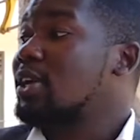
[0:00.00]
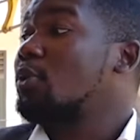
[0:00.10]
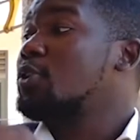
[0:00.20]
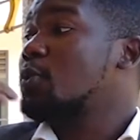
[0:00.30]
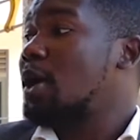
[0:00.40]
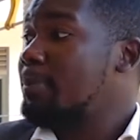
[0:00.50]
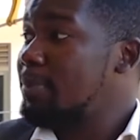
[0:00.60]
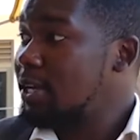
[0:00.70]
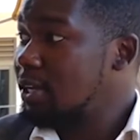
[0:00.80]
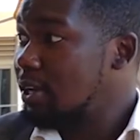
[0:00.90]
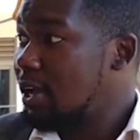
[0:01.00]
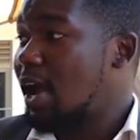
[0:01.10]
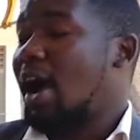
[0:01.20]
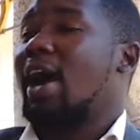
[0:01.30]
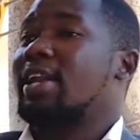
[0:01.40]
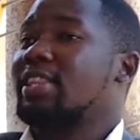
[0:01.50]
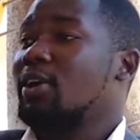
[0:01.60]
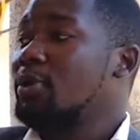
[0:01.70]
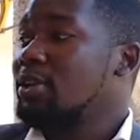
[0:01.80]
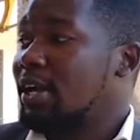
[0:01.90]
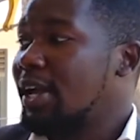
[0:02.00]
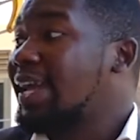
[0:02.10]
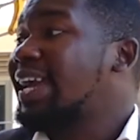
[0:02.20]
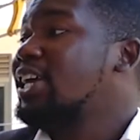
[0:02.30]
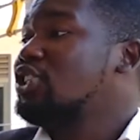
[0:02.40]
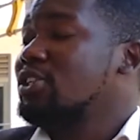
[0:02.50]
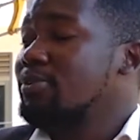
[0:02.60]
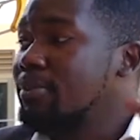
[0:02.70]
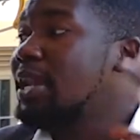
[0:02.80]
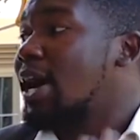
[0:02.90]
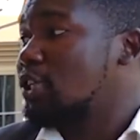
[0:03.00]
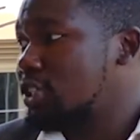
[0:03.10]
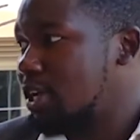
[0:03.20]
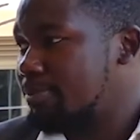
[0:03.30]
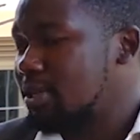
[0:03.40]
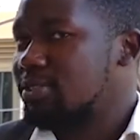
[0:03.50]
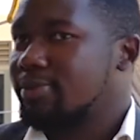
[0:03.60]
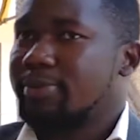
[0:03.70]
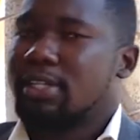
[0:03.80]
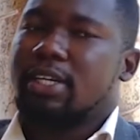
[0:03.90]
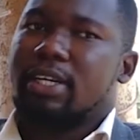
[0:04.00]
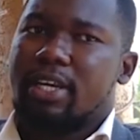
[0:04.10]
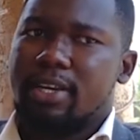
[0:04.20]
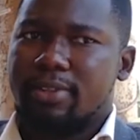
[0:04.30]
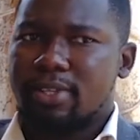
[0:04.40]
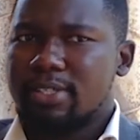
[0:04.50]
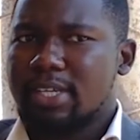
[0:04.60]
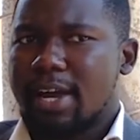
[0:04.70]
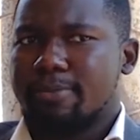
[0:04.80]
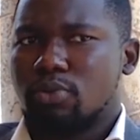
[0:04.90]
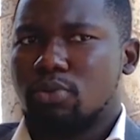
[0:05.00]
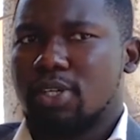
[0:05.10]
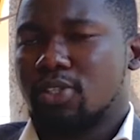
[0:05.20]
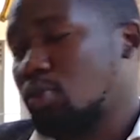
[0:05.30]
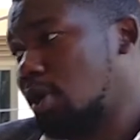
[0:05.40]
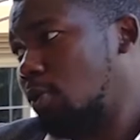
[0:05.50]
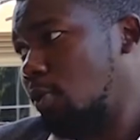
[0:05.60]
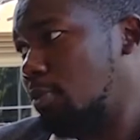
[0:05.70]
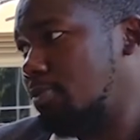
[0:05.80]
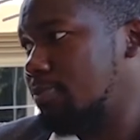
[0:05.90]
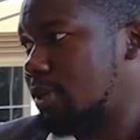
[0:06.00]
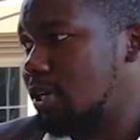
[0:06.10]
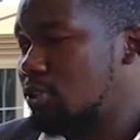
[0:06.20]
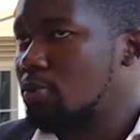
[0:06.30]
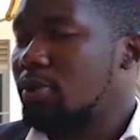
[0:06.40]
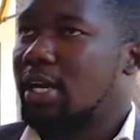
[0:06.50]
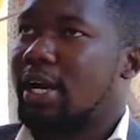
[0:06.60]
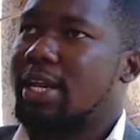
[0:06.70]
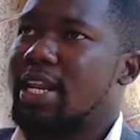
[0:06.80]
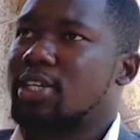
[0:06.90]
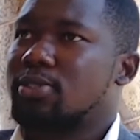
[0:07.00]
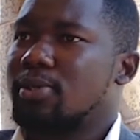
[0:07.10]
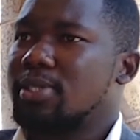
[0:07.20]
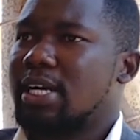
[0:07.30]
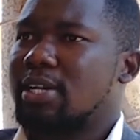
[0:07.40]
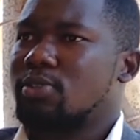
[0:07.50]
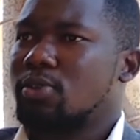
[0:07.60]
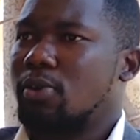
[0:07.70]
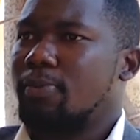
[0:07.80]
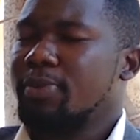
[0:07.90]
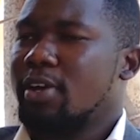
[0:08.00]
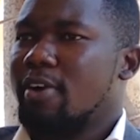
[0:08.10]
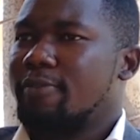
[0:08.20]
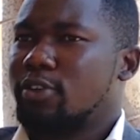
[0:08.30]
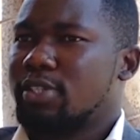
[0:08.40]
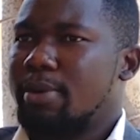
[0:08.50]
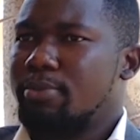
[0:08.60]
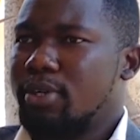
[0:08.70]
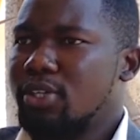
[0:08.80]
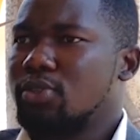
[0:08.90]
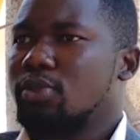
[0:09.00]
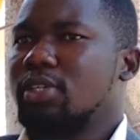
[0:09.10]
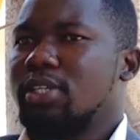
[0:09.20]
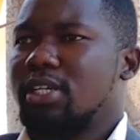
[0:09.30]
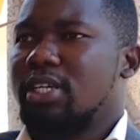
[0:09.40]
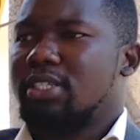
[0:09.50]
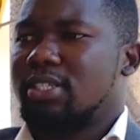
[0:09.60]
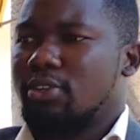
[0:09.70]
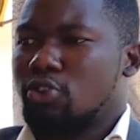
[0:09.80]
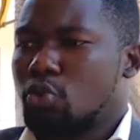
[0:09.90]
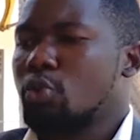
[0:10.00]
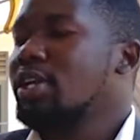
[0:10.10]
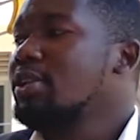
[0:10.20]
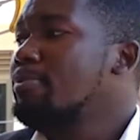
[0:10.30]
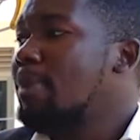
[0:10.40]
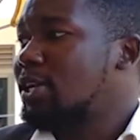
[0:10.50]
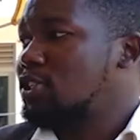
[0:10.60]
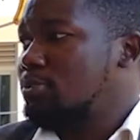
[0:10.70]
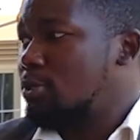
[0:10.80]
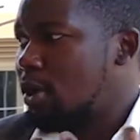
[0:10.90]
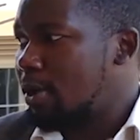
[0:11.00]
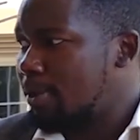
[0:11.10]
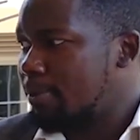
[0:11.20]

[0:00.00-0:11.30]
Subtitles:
are going to happen, and they will engage in large numbers. In this time, students were home during our elections, and so for some reason, it drew in much more